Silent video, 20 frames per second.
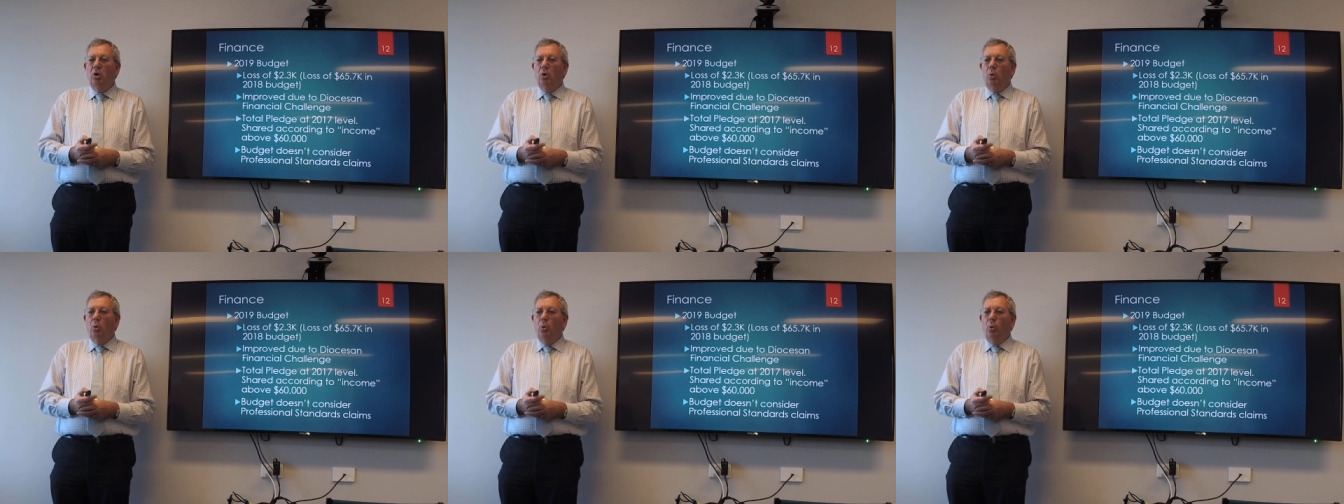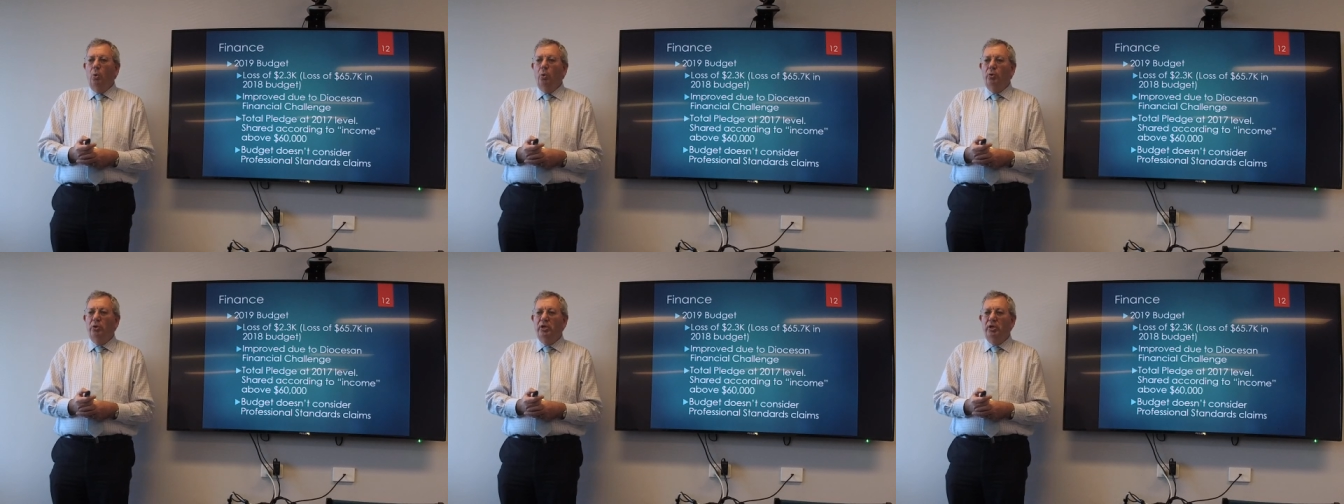
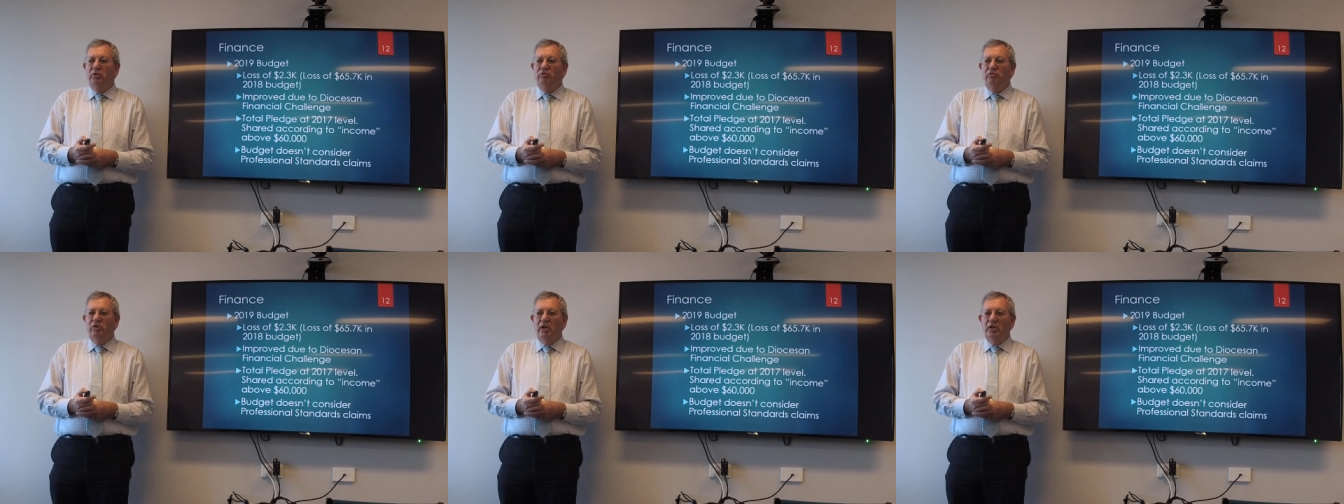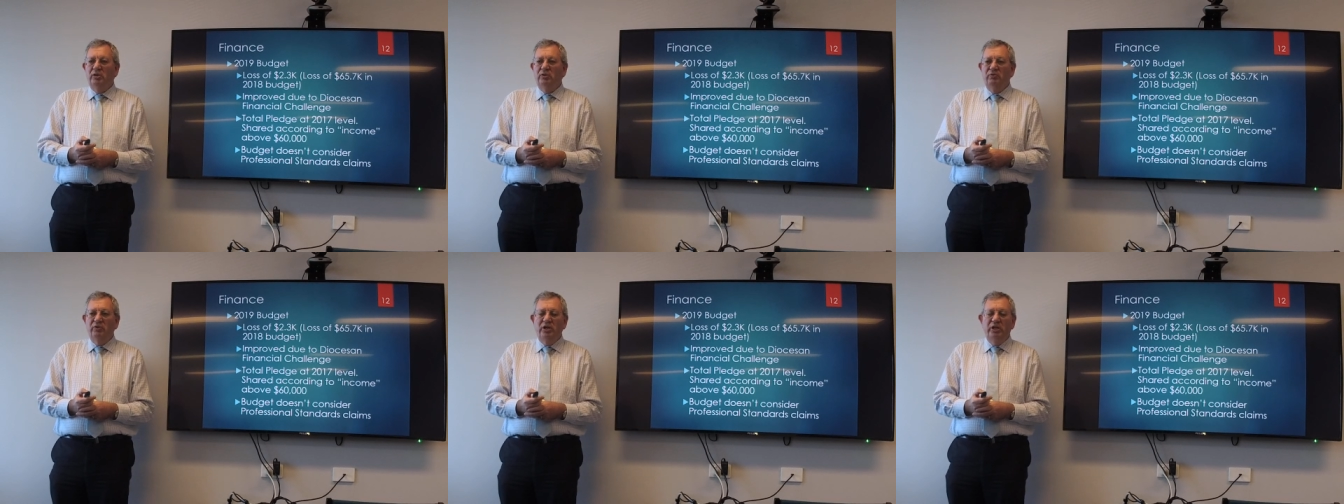or the
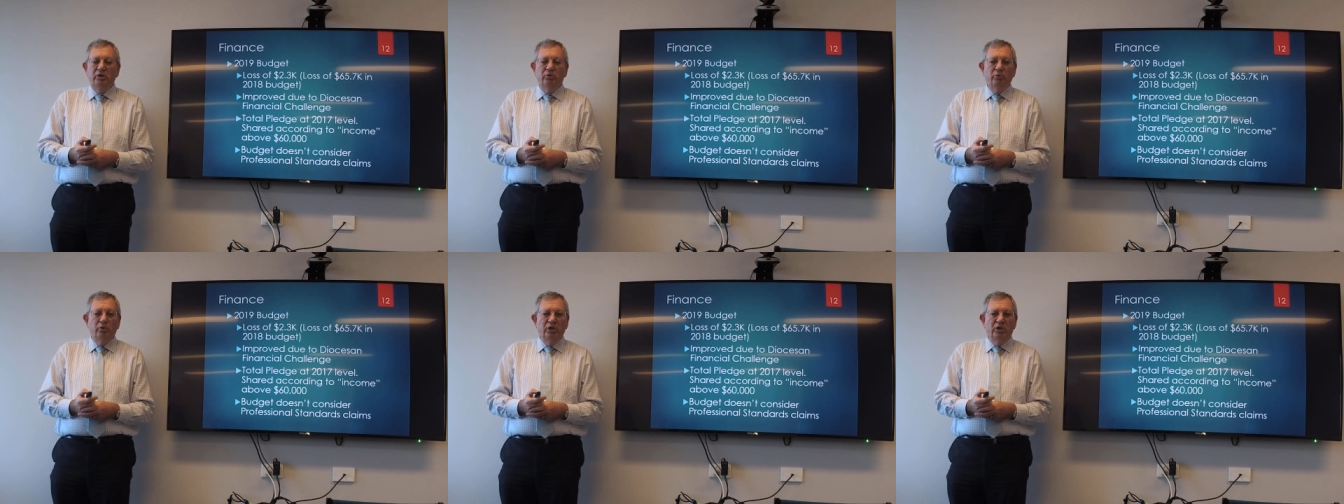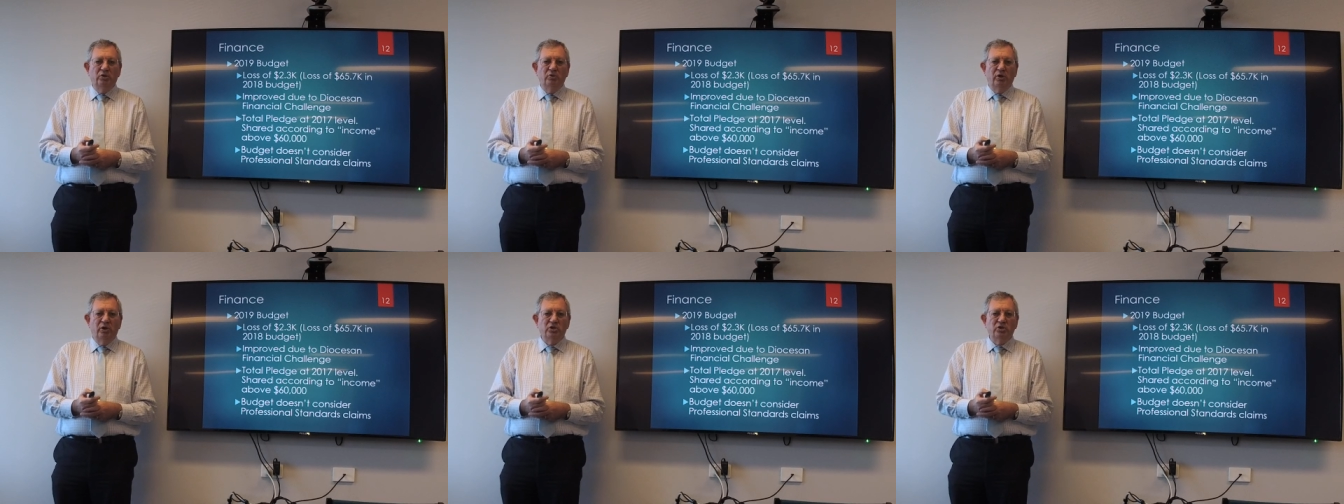effect of any
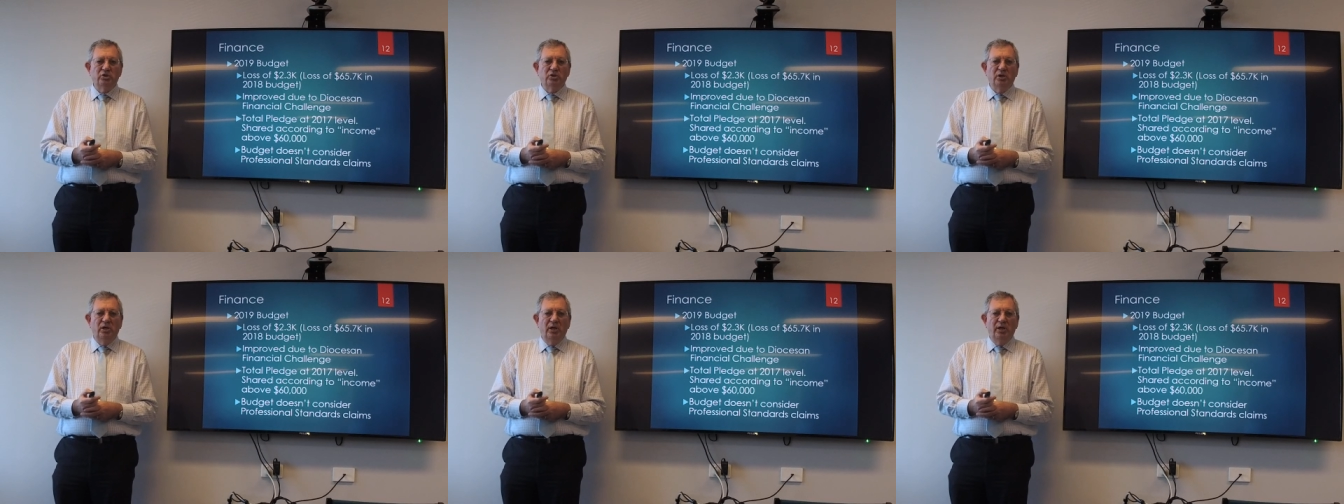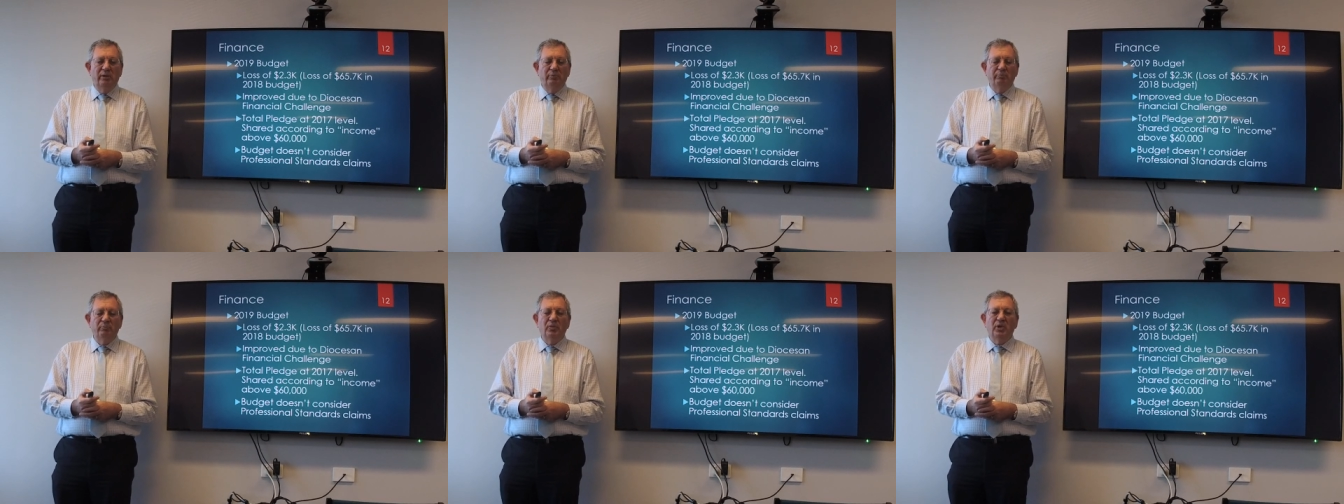redress
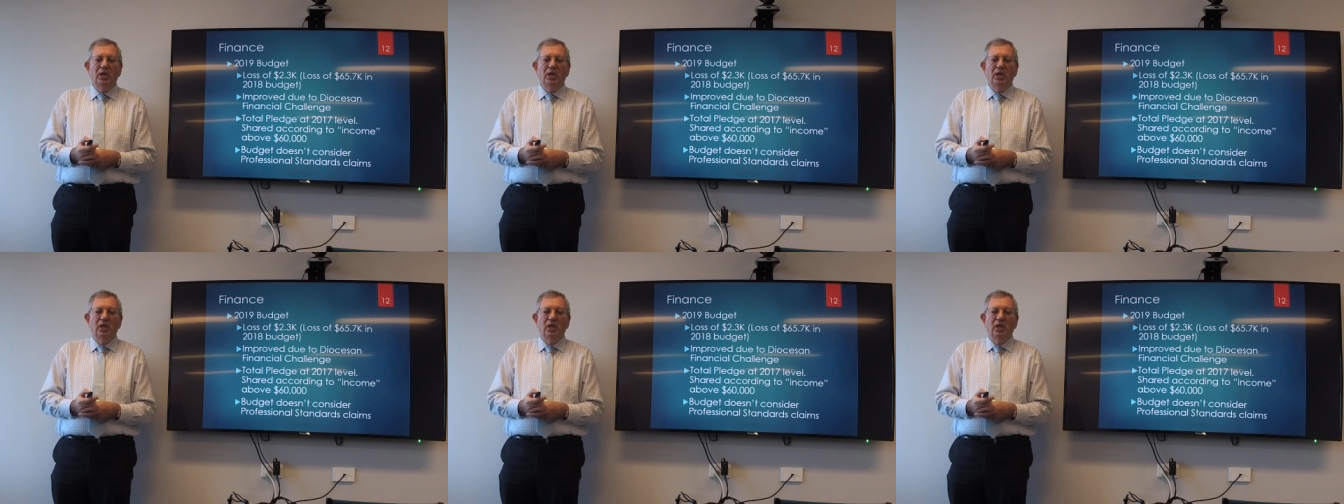scheme.